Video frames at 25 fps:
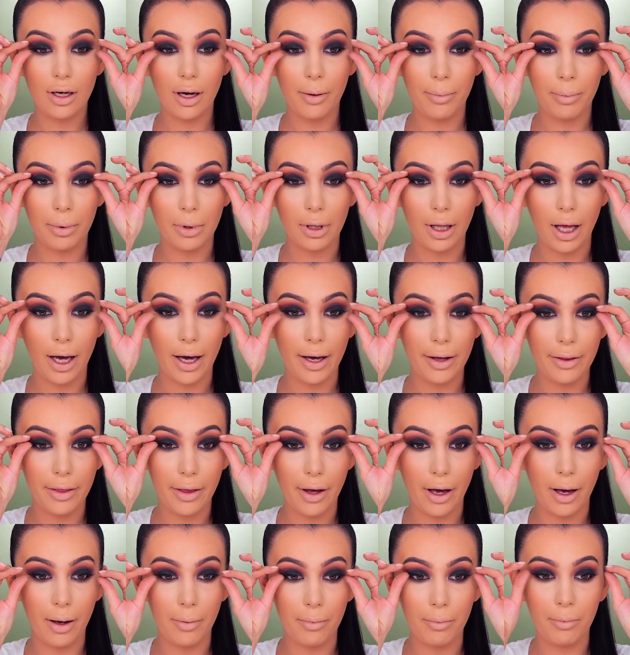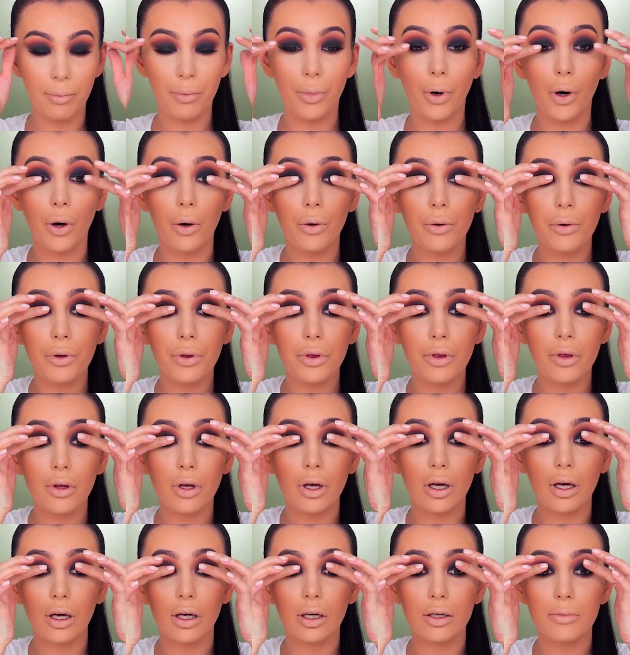applied them both
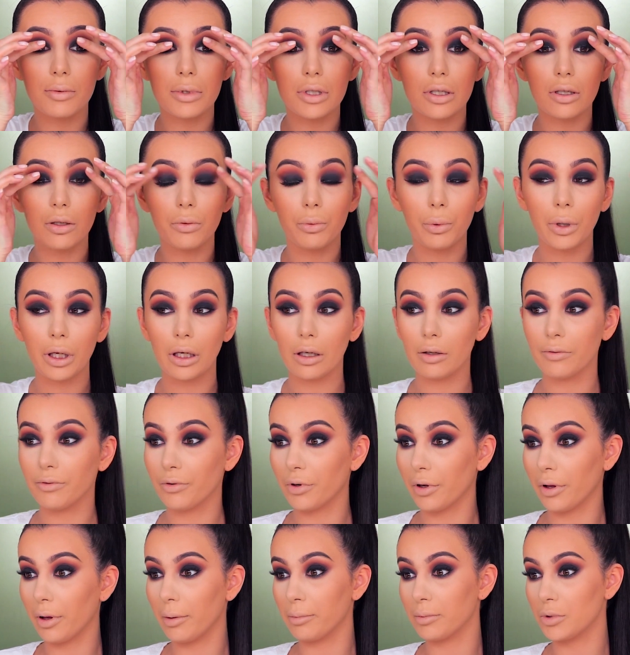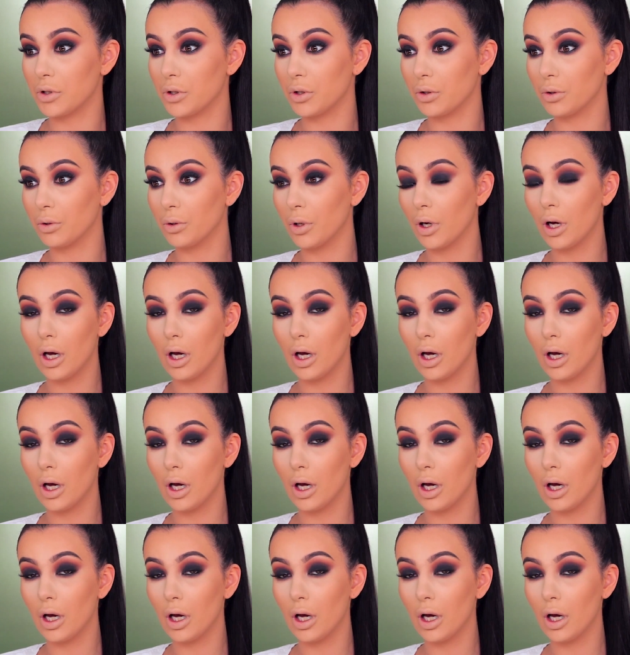and I'm still waiting for them to